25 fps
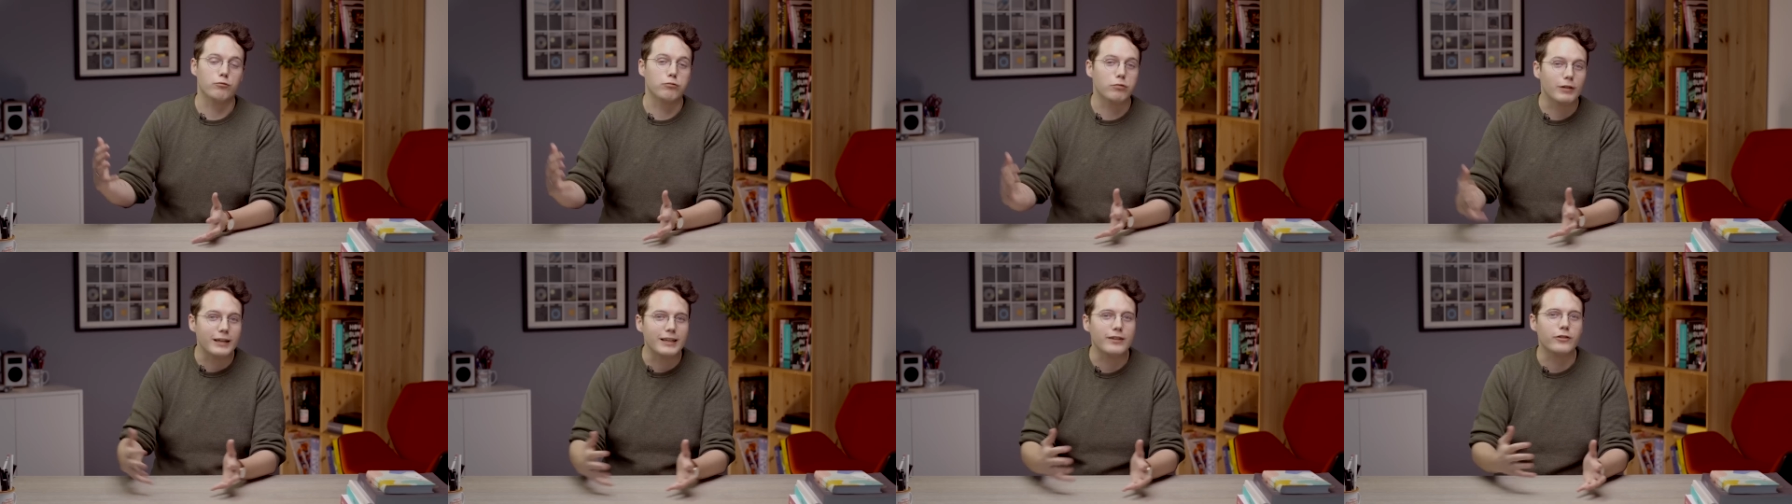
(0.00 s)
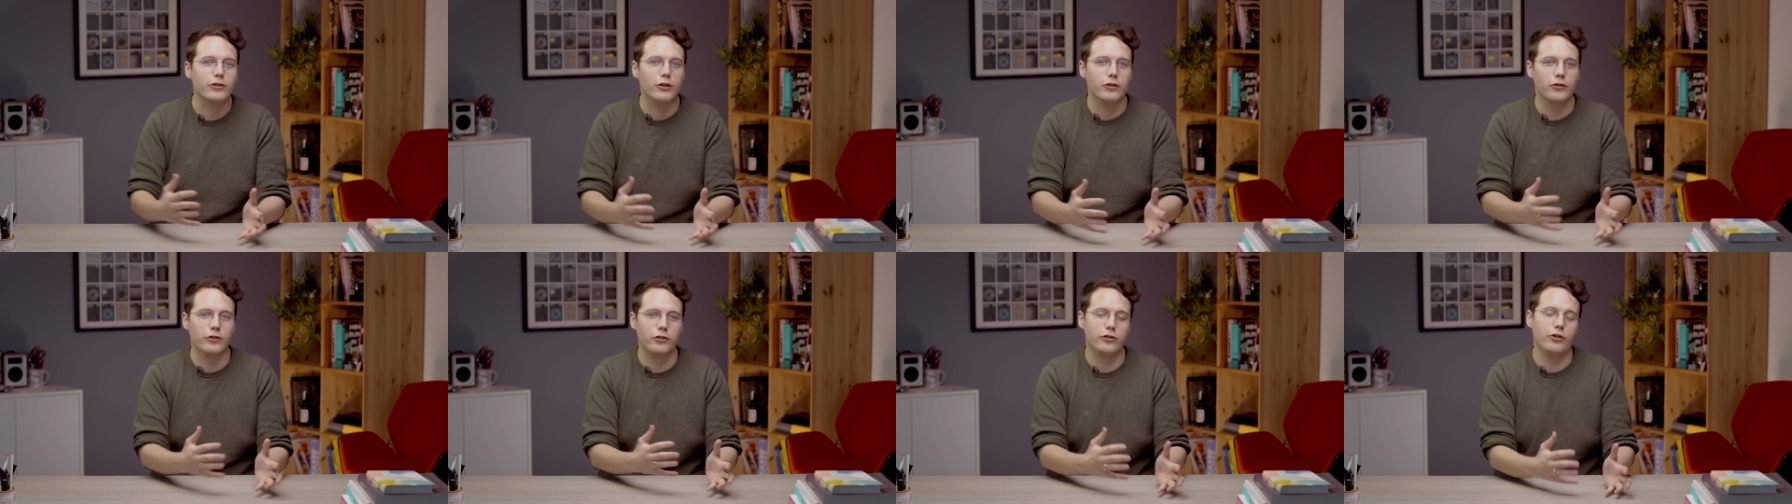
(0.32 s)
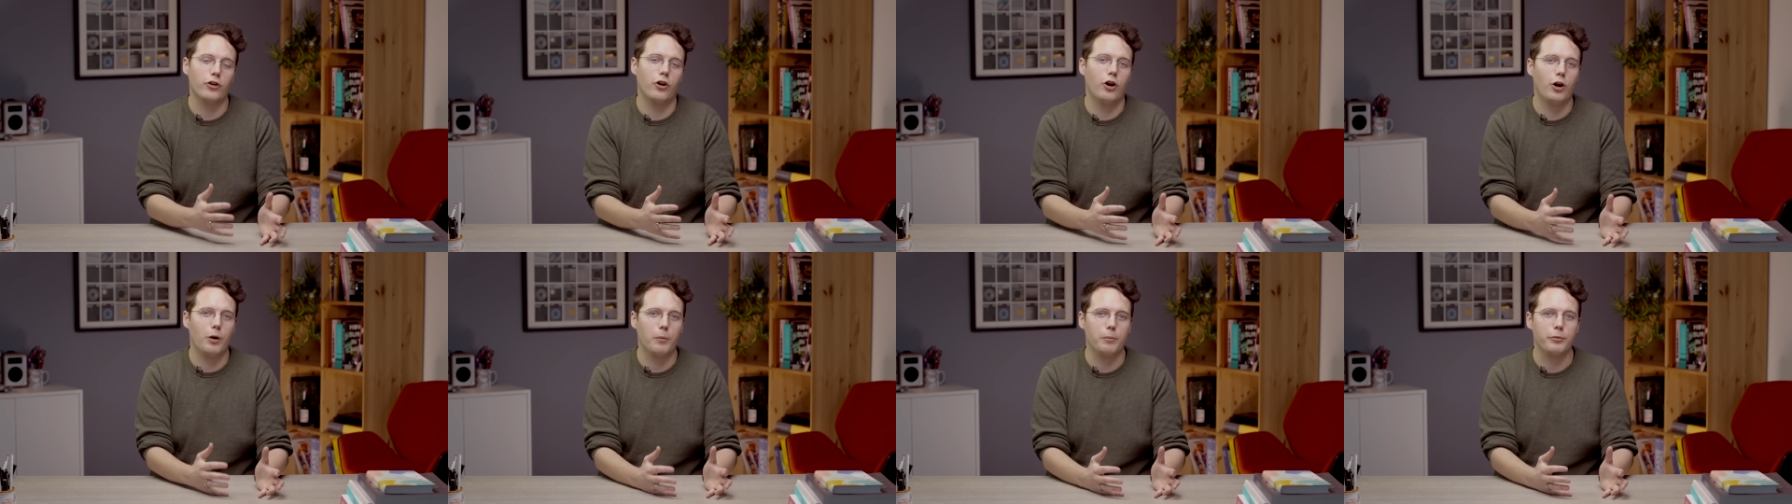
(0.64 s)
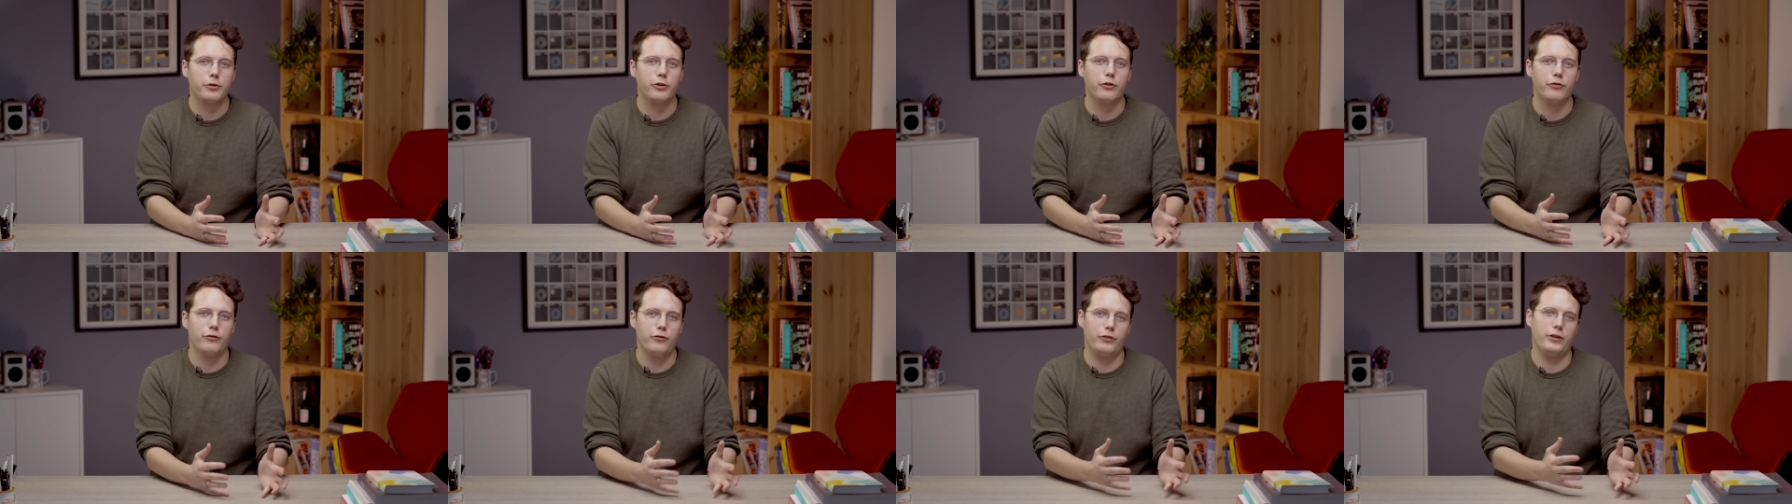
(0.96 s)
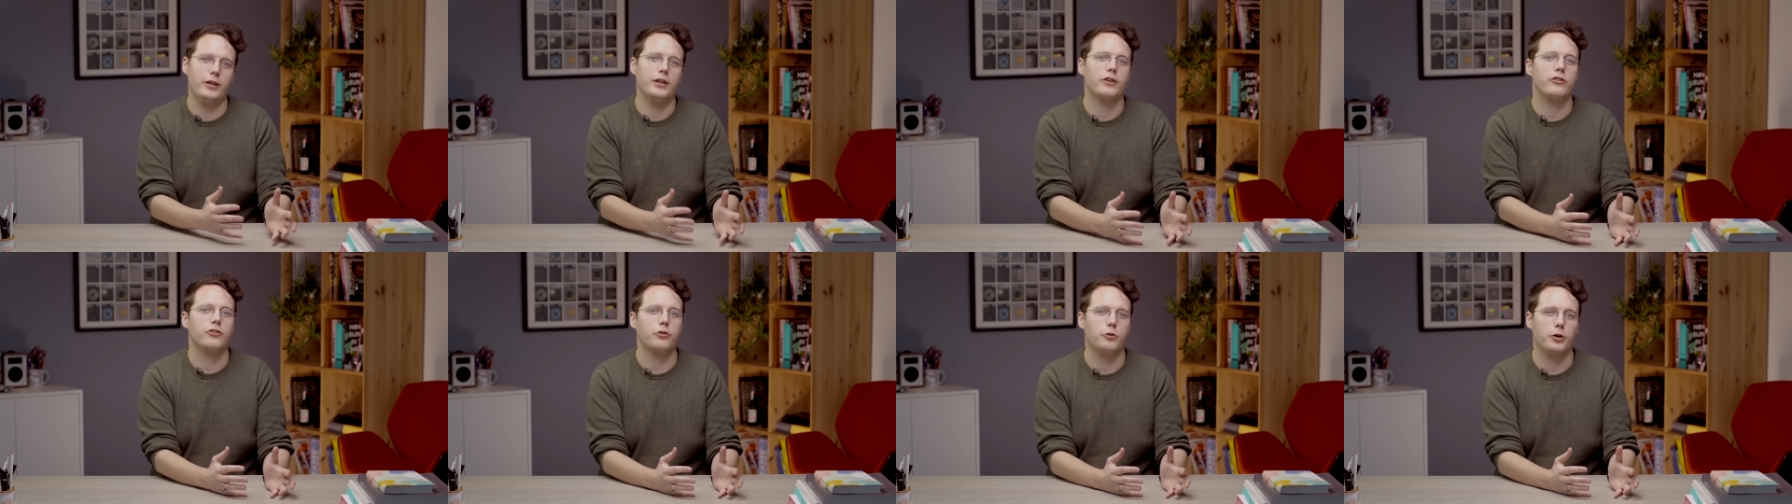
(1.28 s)
reasons to opt for
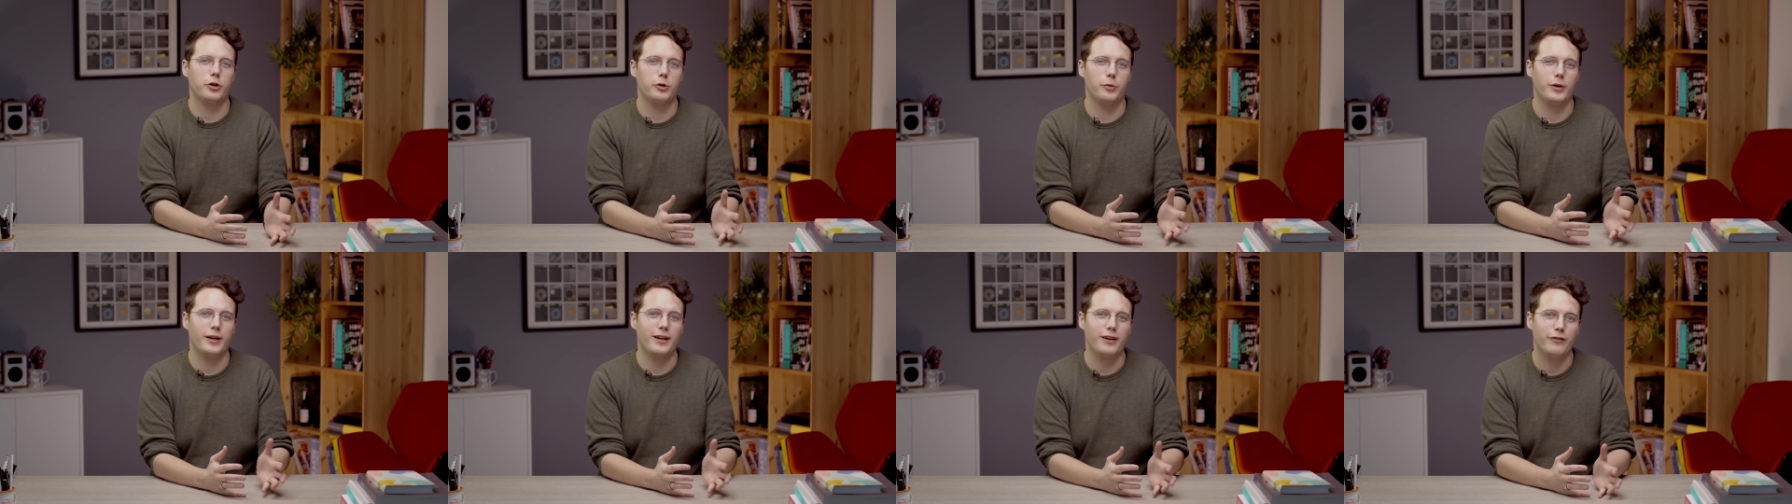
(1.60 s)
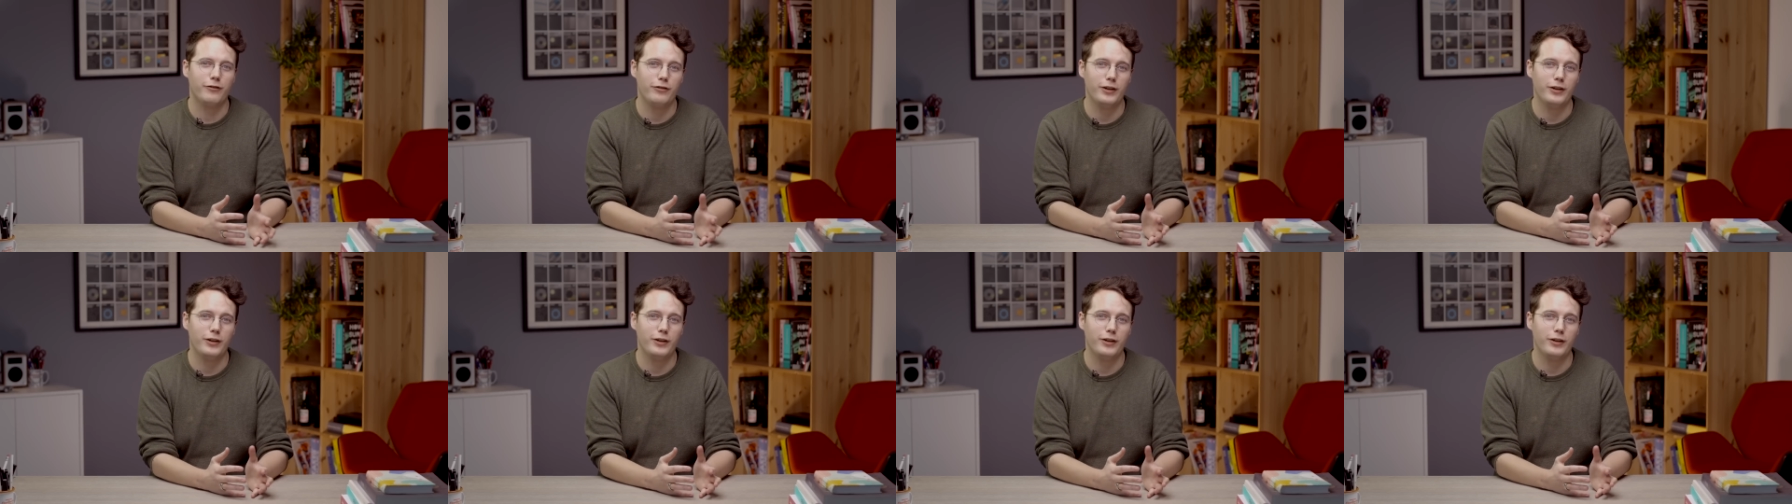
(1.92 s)
the S21